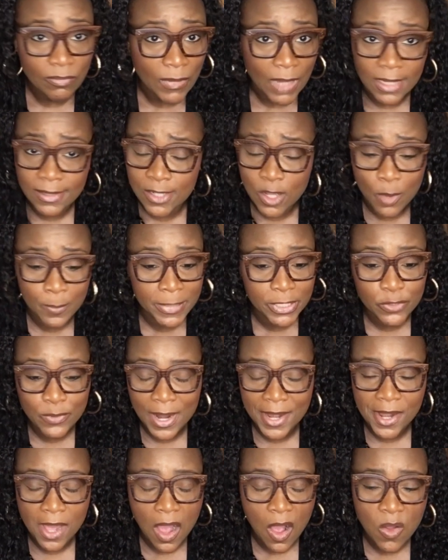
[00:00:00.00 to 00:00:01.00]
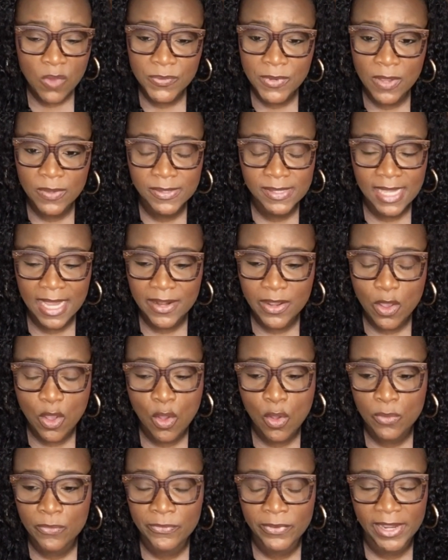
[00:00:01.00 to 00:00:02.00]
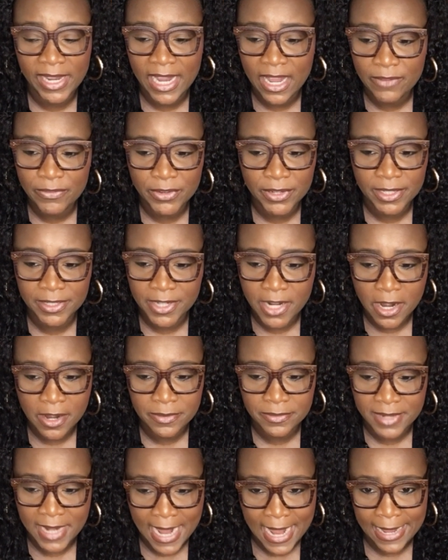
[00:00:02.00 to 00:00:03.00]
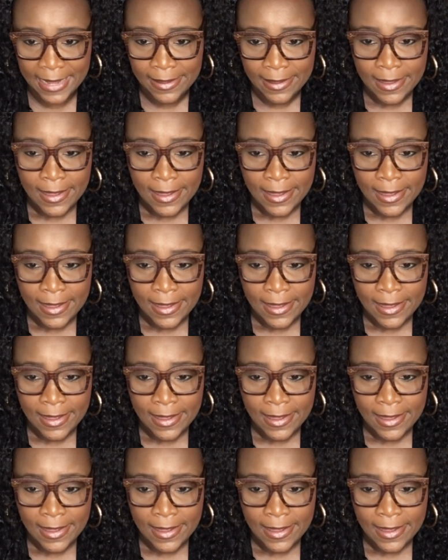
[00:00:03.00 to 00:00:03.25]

don't be trying to hold no set on forever and a darn day.